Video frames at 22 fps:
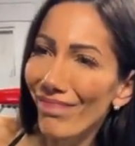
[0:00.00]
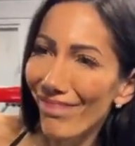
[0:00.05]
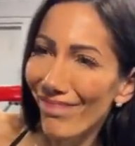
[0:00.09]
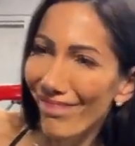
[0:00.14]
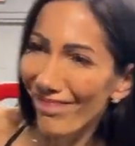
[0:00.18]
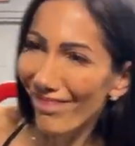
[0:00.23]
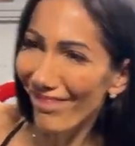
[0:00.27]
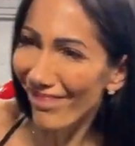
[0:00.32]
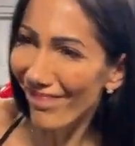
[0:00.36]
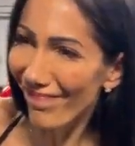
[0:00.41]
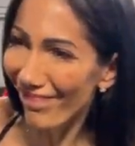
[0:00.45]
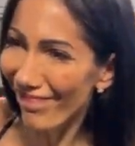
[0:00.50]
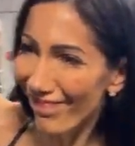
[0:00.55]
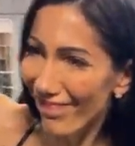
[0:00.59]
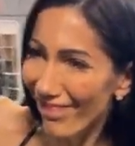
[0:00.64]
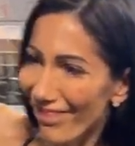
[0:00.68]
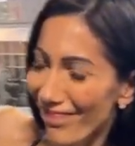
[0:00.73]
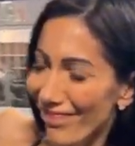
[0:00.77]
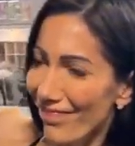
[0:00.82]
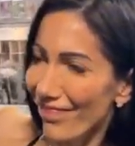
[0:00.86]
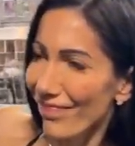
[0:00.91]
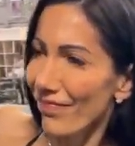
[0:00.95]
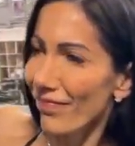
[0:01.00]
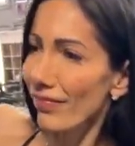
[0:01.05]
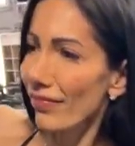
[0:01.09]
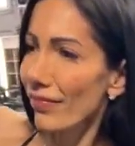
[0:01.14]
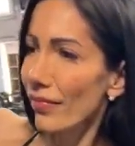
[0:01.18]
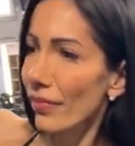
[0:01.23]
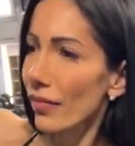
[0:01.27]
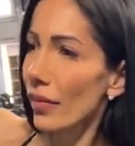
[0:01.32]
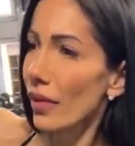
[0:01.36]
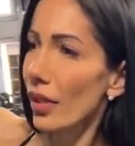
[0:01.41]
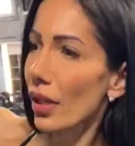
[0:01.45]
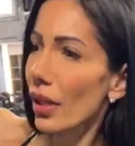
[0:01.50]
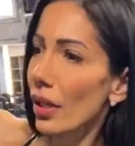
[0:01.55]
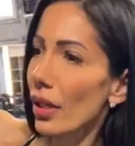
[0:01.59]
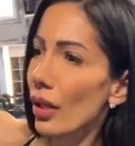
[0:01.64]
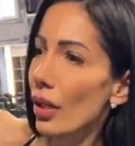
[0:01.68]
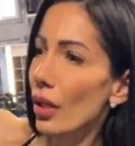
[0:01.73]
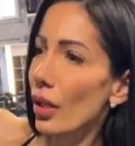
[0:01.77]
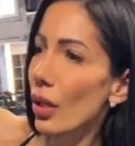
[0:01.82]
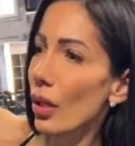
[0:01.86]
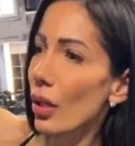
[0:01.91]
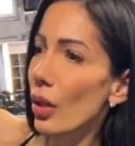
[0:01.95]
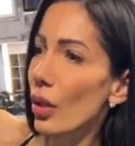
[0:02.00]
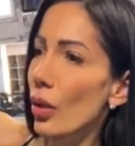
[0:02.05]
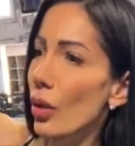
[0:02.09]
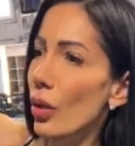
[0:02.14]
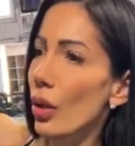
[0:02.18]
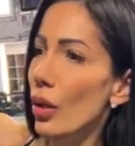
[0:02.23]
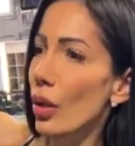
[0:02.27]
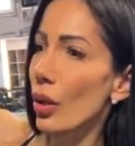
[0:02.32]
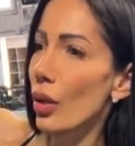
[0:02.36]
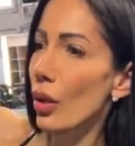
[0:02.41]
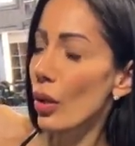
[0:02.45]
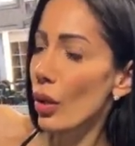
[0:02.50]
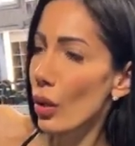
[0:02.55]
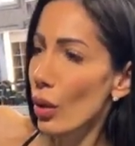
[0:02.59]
At the East Coast Mecca, training shoulders with Maria.